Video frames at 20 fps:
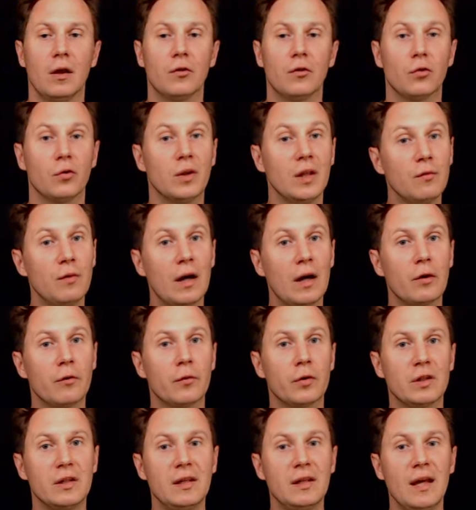So dy
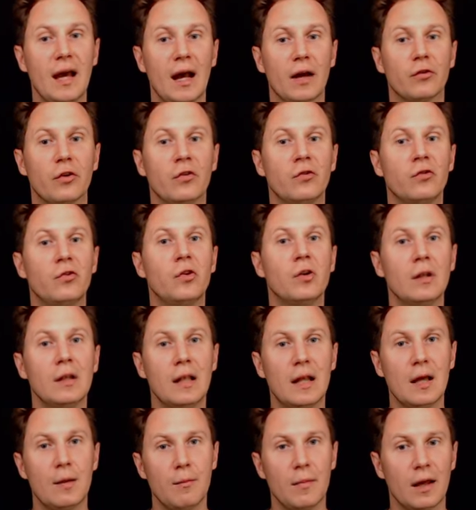over dx is the
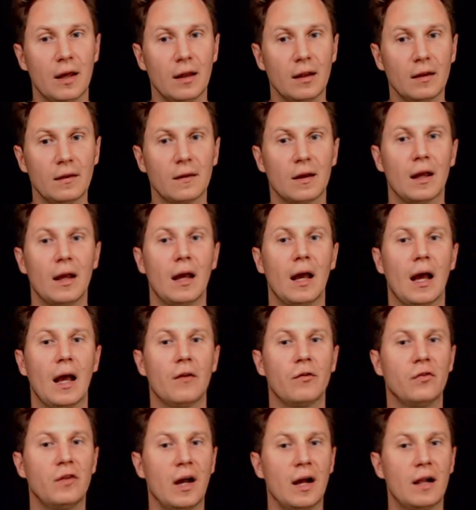limit
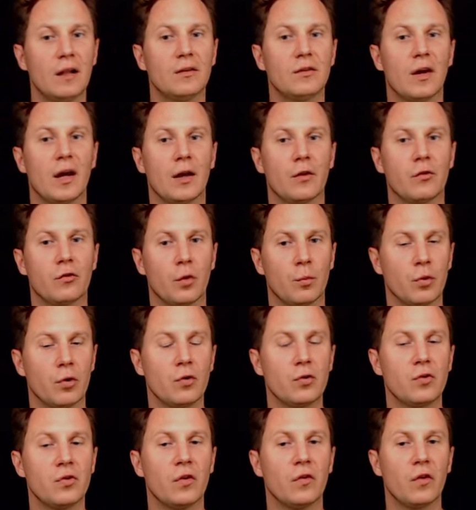as delta x
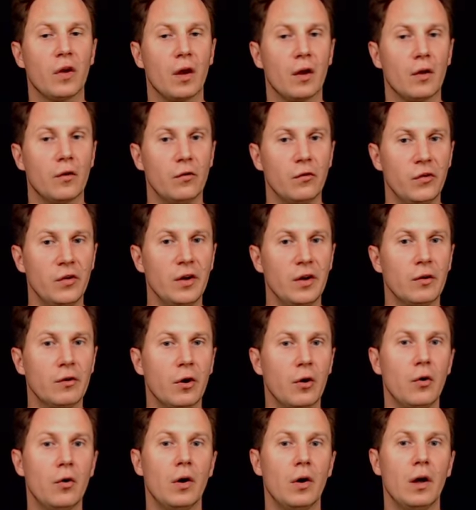approaches
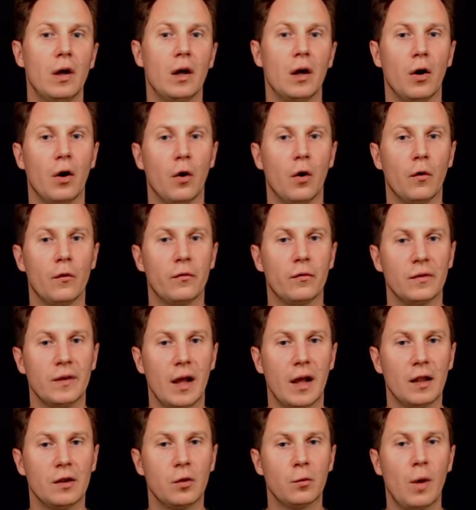0 of
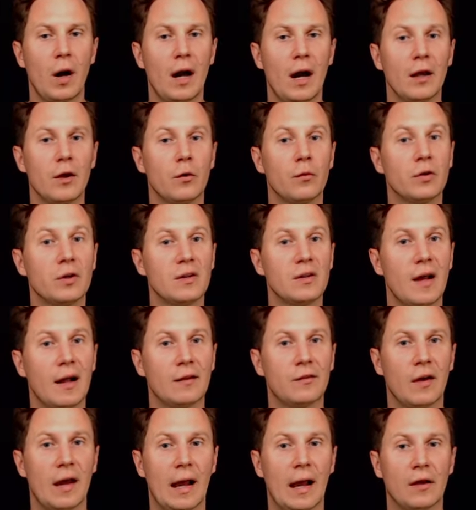delta y over
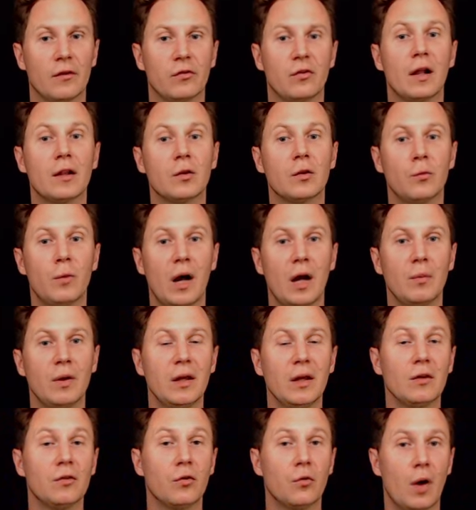delta x, delta y
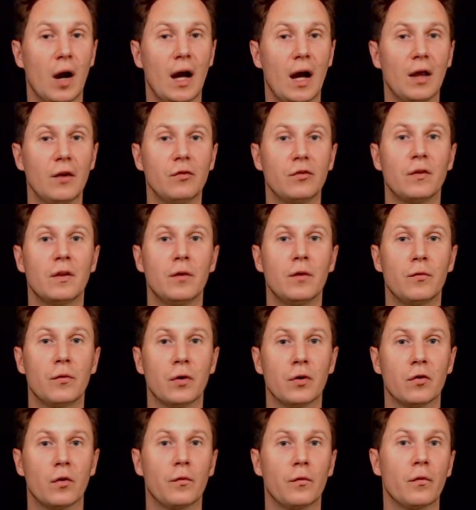being the rise, the
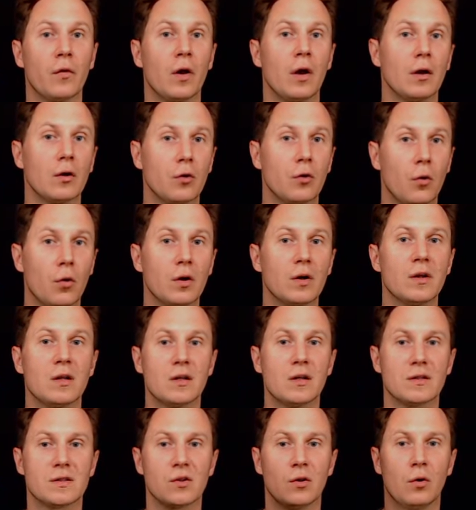difference of
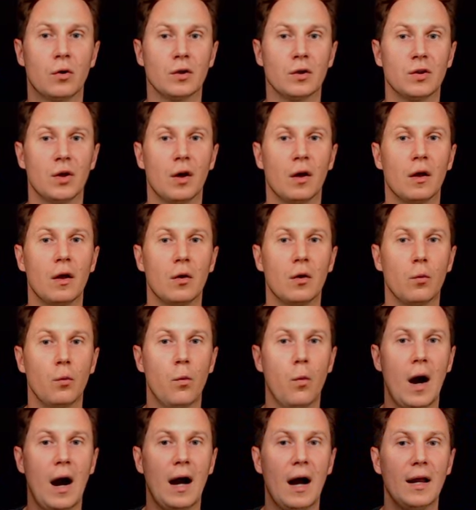coordinates along the
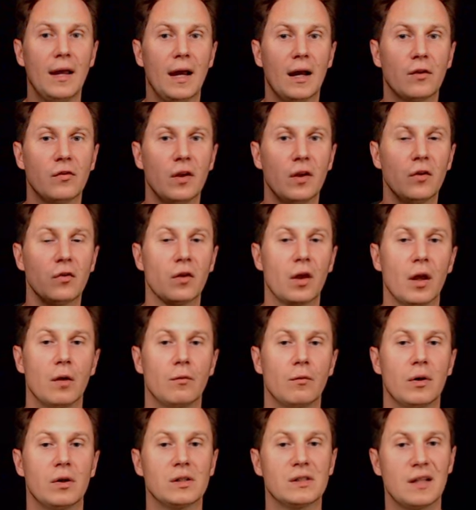y-axis,
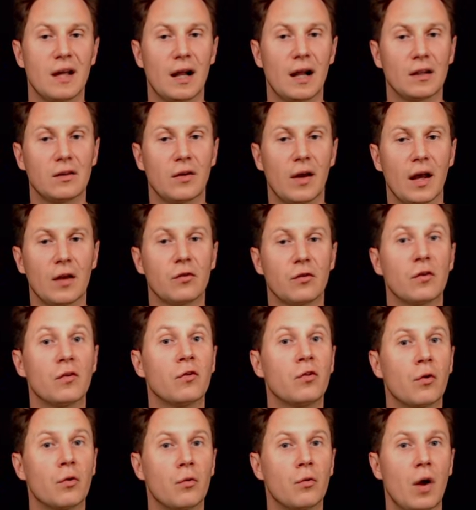whereas delta x is
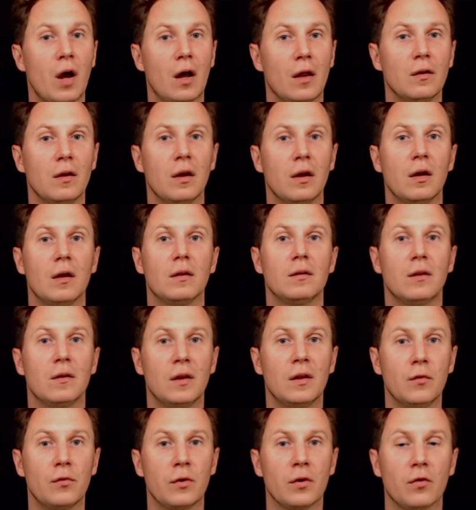the run, the
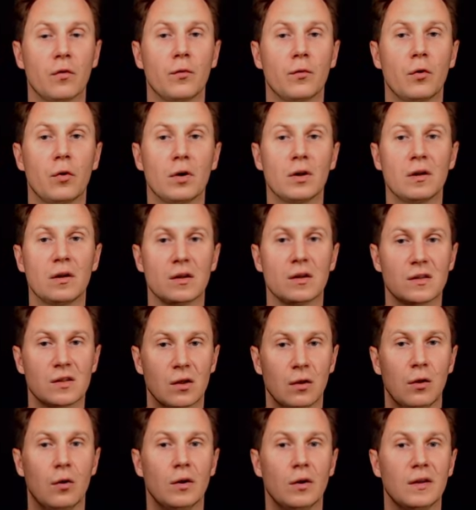difference of coordinates
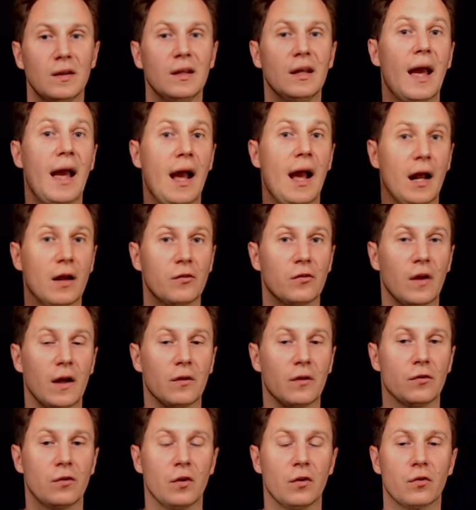along the
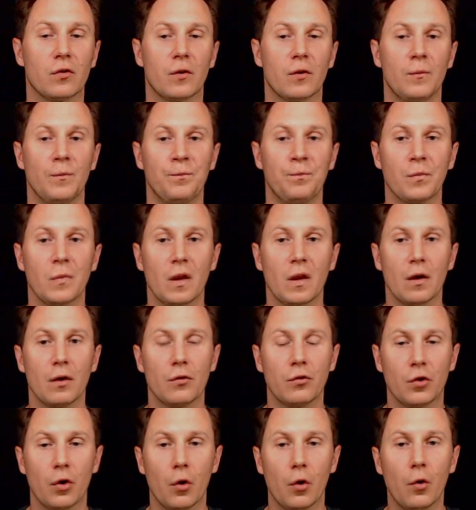x-axis.
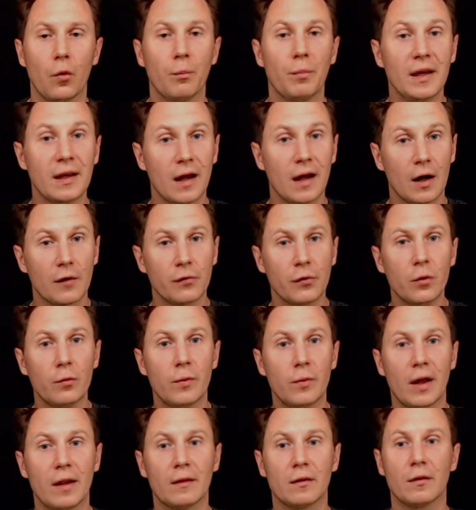So be careful
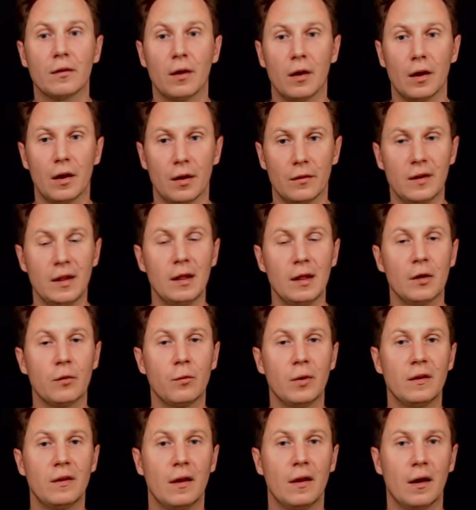when dealing
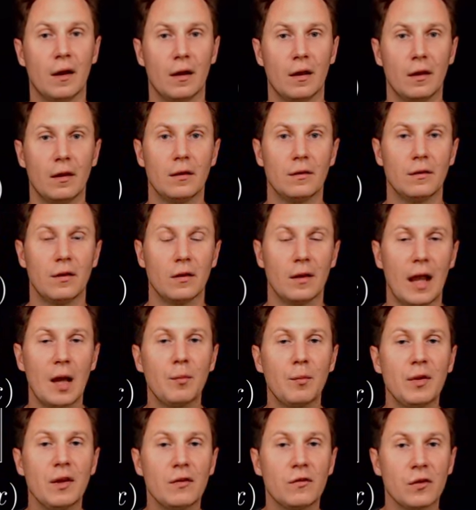with the
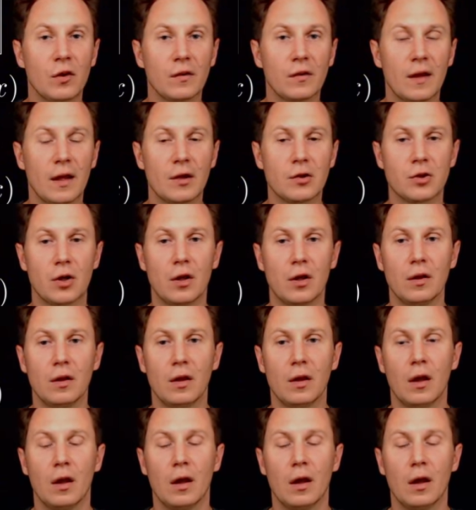Leibniz notation.